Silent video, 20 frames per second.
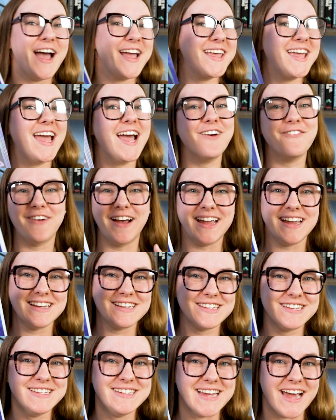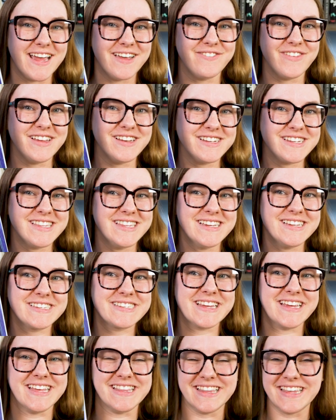I can't wait to dive into
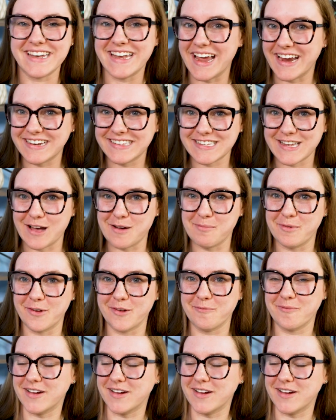this in the next couple of